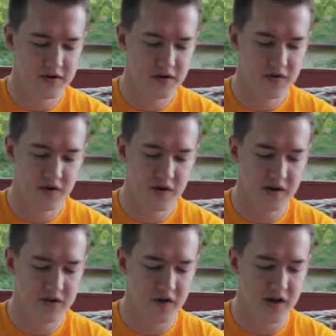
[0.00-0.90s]
search for her
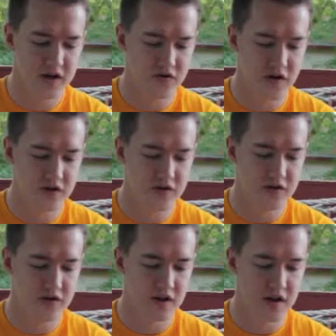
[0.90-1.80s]
as for hidden
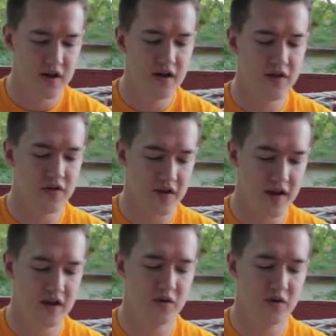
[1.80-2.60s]
treasures, then